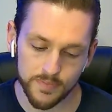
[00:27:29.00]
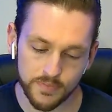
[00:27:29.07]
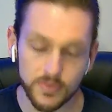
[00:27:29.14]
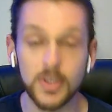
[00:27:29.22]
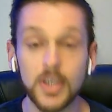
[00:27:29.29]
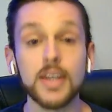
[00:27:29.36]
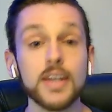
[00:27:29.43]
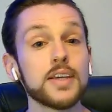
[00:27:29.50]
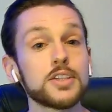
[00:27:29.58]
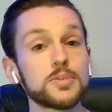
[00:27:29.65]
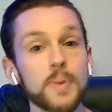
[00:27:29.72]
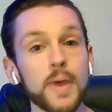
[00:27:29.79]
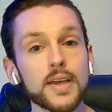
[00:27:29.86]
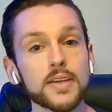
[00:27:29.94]
didn't
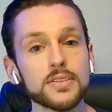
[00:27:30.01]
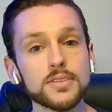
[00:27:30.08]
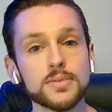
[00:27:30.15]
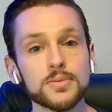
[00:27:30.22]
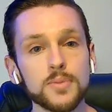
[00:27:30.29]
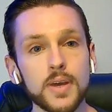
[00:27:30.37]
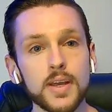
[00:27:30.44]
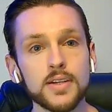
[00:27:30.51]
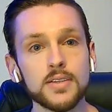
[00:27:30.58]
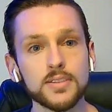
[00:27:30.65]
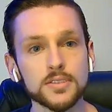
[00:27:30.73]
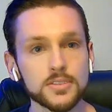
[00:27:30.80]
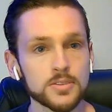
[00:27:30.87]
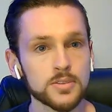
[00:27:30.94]
expect
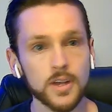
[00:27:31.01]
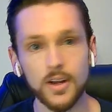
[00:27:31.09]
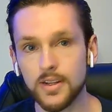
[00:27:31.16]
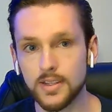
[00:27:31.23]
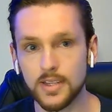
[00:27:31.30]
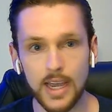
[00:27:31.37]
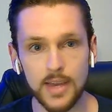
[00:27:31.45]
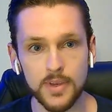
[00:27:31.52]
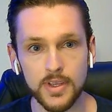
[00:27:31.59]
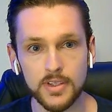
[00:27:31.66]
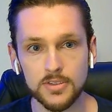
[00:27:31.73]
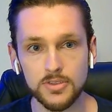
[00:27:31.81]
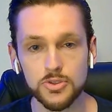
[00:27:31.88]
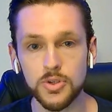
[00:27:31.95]
when starting diving into
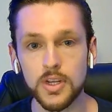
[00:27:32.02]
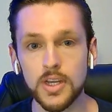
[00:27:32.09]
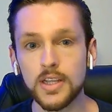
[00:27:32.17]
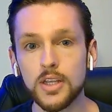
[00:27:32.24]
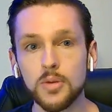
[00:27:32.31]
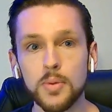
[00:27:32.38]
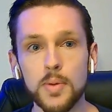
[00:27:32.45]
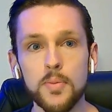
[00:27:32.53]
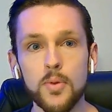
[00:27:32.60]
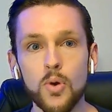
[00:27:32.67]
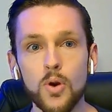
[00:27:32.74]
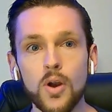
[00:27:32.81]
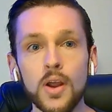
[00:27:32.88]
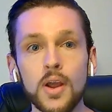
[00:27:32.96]
this journey a little bit
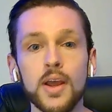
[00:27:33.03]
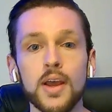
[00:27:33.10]
more.